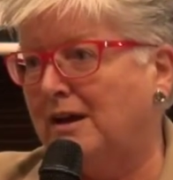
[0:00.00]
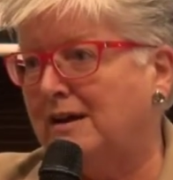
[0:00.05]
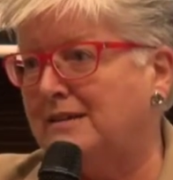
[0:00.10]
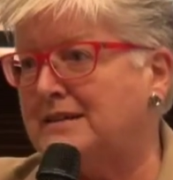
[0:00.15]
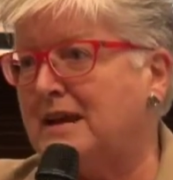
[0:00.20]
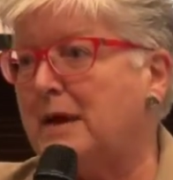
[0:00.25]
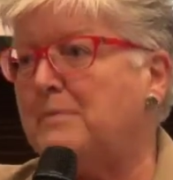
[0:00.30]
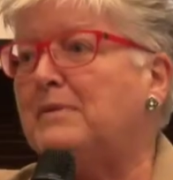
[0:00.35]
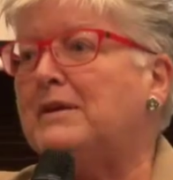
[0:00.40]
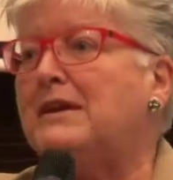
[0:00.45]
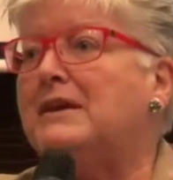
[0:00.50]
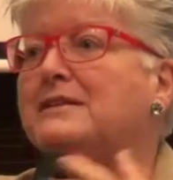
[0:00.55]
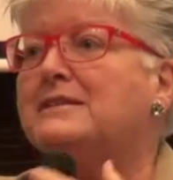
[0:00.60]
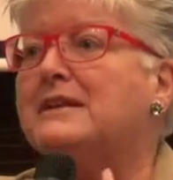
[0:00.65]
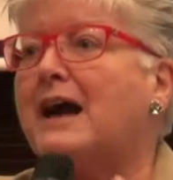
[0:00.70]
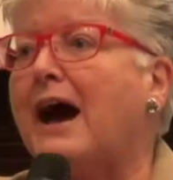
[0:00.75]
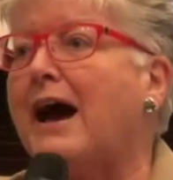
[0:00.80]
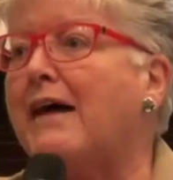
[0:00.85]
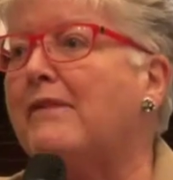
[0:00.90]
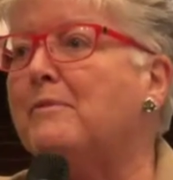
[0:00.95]
Tapping into
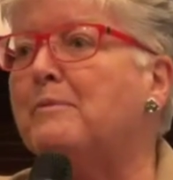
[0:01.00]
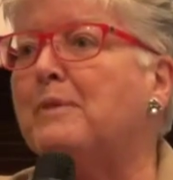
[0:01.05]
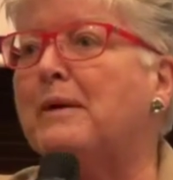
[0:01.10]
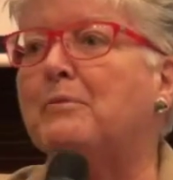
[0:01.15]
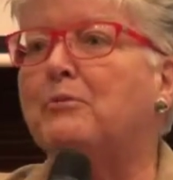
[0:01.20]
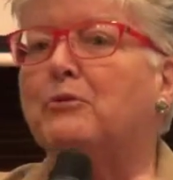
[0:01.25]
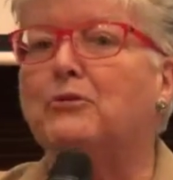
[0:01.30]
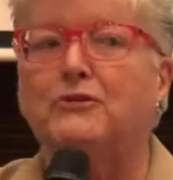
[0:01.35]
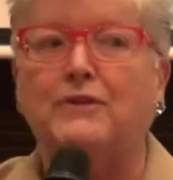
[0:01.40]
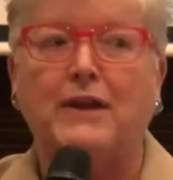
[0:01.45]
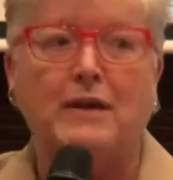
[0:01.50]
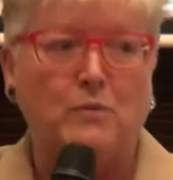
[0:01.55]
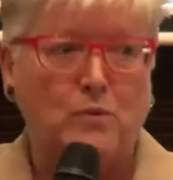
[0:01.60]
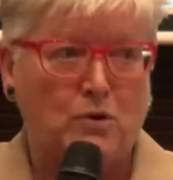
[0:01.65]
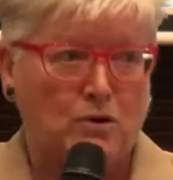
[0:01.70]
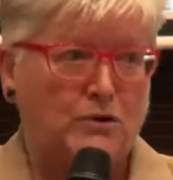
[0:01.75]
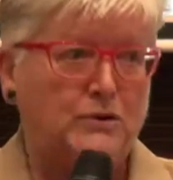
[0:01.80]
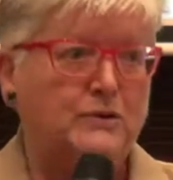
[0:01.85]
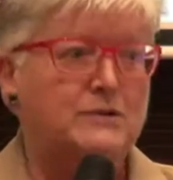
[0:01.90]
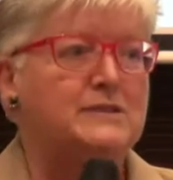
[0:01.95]
other people's
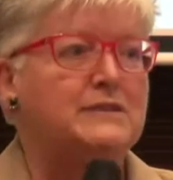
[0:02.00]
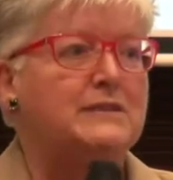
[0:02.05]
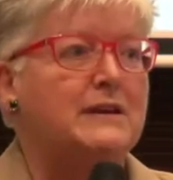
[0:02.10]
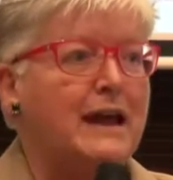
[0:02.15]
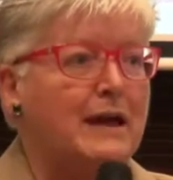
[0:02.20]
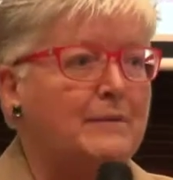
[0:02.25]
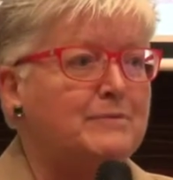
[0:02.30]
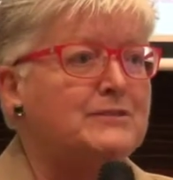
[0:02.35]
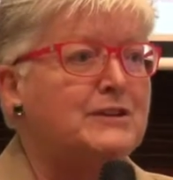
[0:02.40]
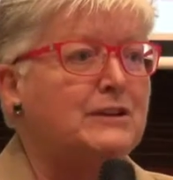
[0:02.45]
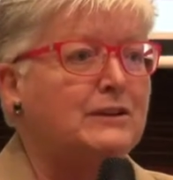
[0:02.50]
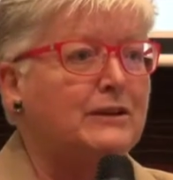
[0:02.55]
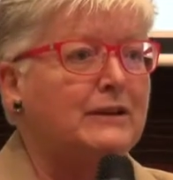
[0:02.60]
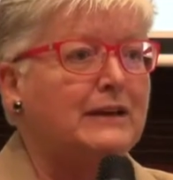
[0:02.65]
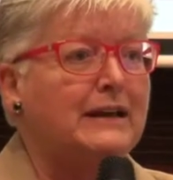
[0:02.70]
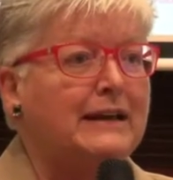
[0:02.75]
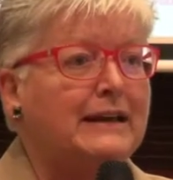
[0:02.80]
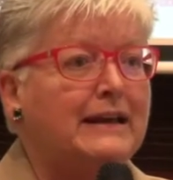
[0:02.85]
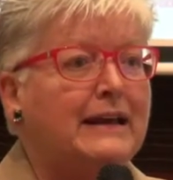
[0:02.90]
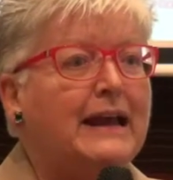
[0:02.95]
networks,
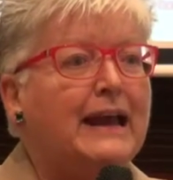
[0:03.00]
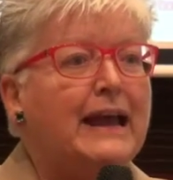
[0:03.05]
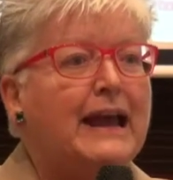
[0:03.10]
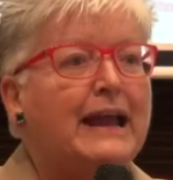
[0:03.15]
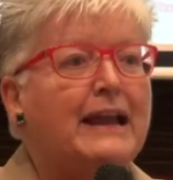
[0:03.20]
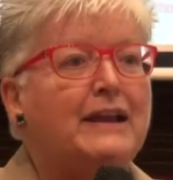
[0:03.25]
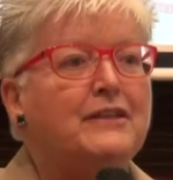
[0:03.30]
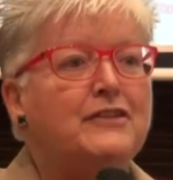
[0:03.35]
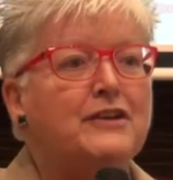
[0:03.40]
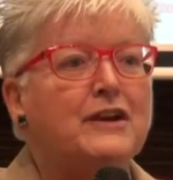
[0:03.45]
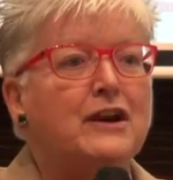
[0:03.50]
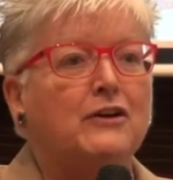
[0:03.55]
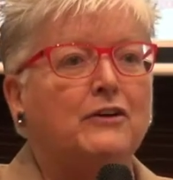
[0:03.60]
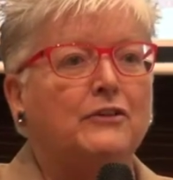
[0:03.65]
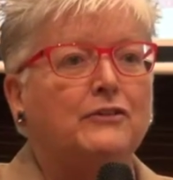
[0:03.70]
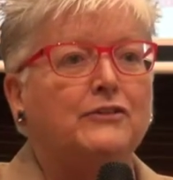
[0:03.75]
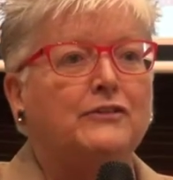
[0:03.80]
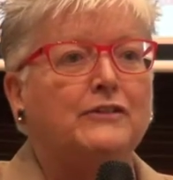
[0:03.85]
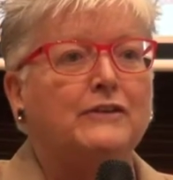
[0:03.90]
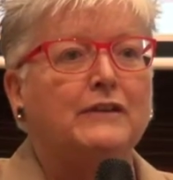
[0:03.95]
absolutely. Anything
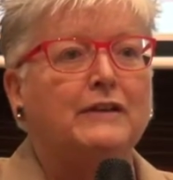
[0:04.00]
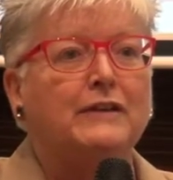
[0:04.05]
else?